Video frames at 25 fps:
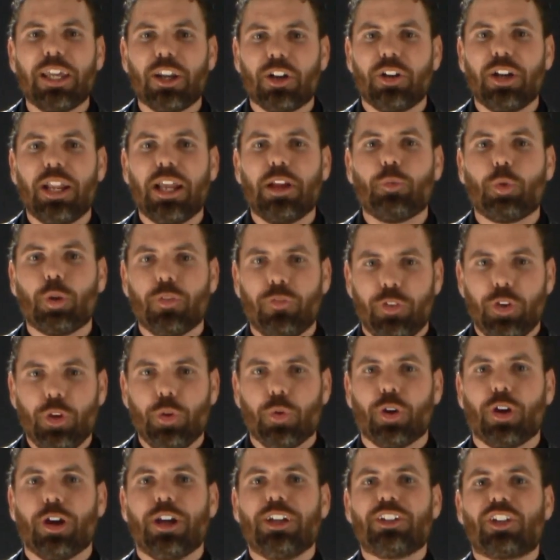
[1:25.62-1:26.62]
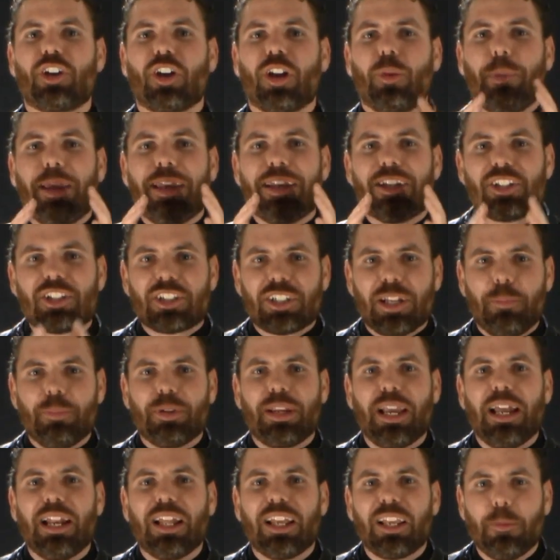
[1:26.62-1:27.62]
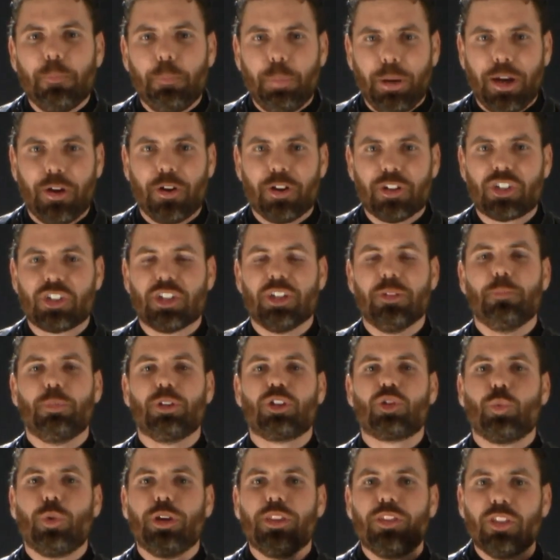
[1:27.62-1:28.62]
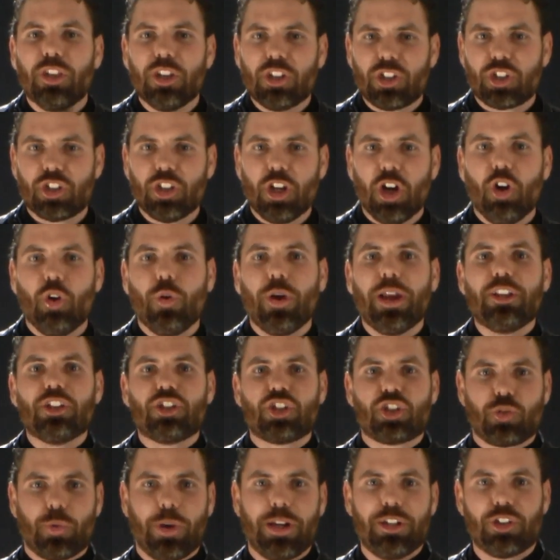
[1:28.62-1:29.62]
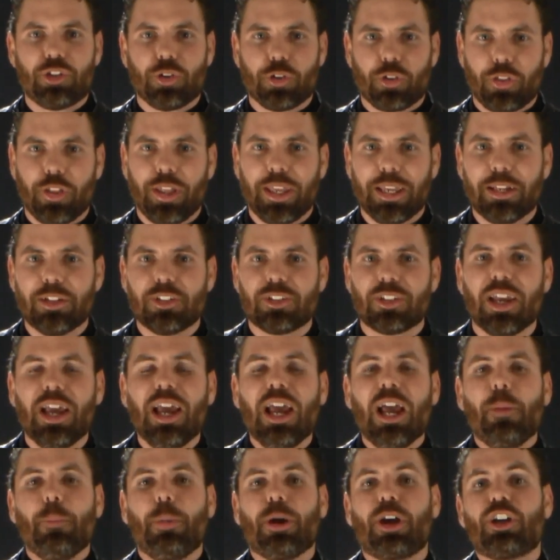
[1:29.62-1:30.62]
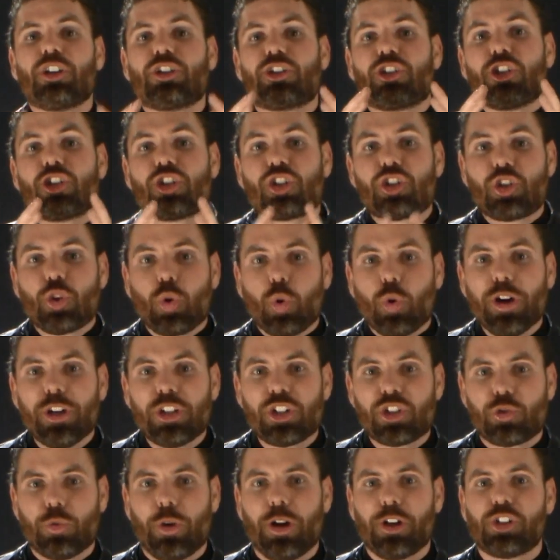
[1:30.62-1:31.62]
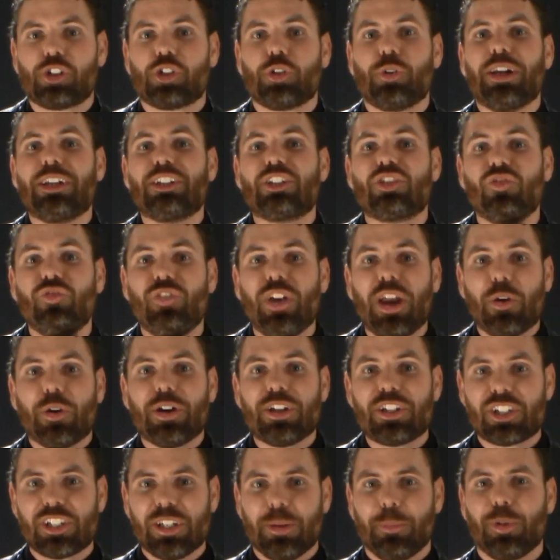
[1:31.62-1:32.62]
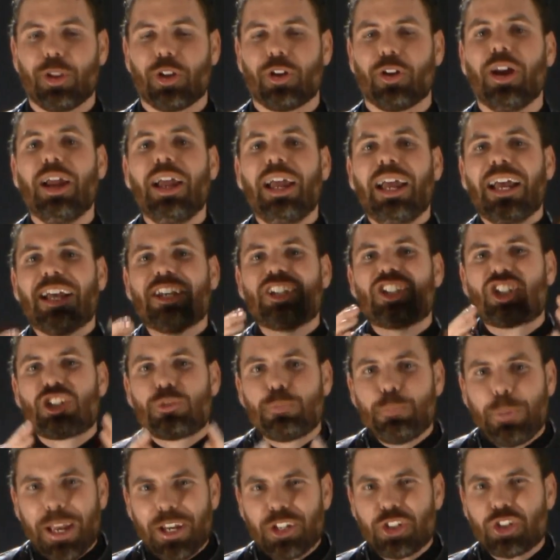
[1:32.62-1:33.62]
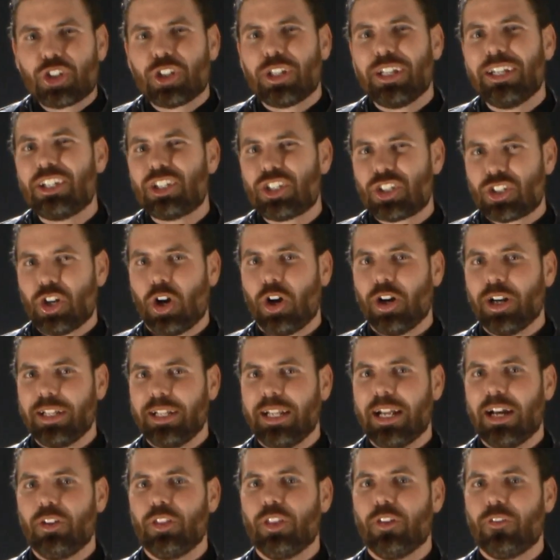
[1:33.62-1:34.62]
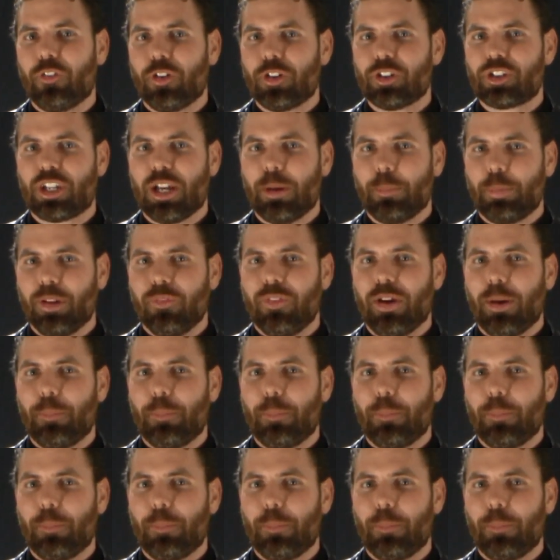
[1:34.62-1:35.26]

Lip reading: internet reviewer is going to make some kind of comparison between this show and Stranger Things because the story structure is very similar, especially starting out in the first couple of